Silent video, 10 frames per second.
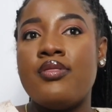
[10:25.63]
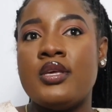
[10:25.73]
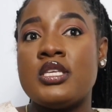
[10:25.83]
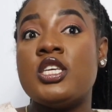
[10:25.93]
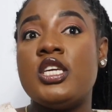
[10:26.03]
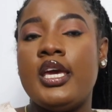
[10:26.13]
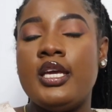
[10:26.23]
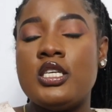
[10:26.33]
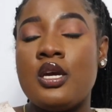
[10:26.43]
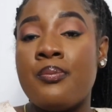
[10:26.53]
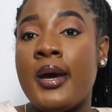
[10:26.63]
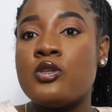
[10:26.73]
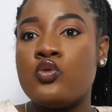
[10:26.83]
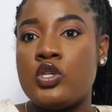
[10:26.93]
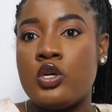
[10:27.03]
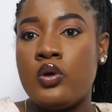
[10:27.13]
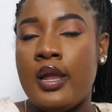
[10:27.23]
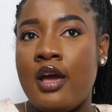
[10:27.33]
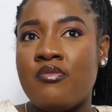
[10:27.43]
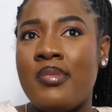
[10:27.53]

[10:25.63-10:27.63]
there's a change in my social life.